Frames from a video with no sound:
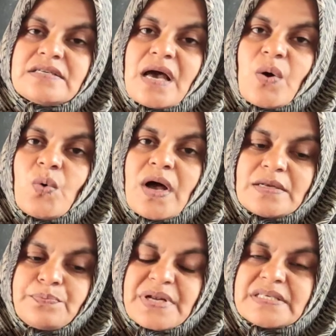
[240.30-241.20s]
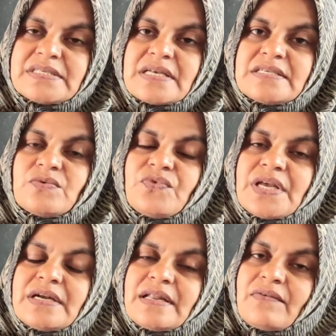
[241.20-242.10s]
now at present we
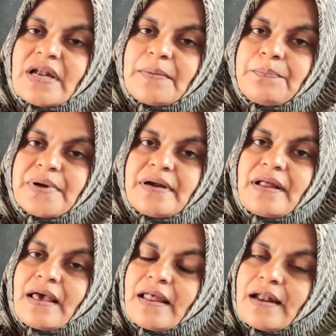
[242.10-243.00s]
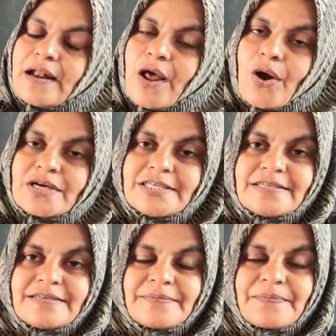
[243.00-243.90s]
developed a lot.
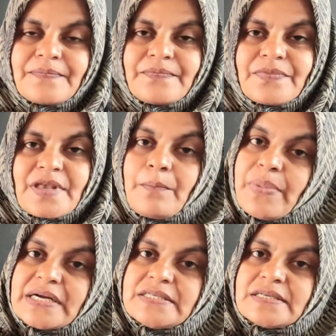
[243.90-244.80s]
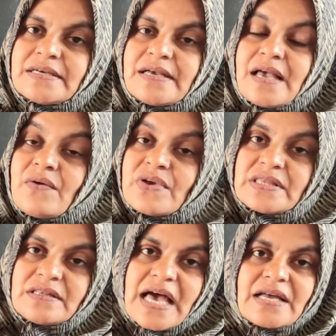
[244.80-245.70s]
But with
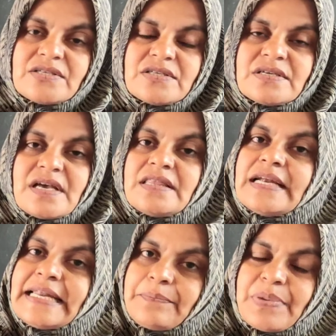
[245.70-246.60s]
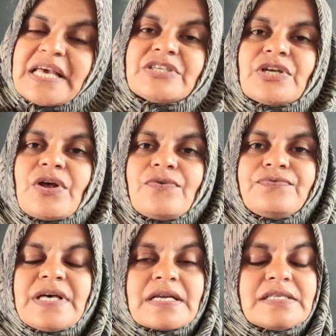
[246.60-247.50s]
that, the depletion
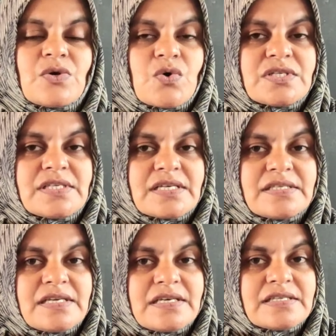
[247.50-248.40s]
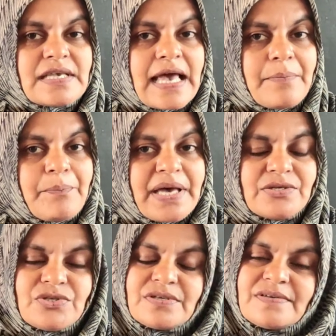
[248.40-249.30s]
of the resources, it is
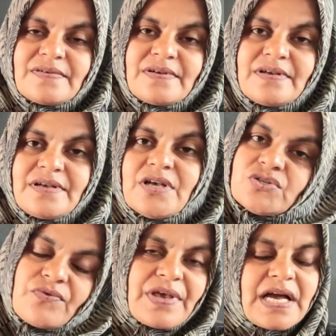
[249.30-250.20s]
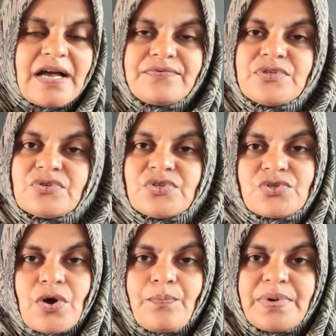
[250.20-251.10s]
happened. So, we have to
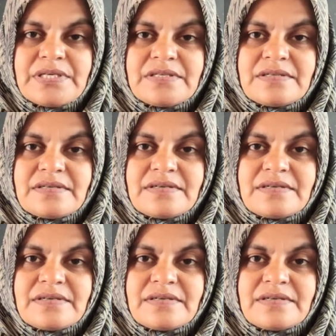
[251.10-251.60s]
stop it.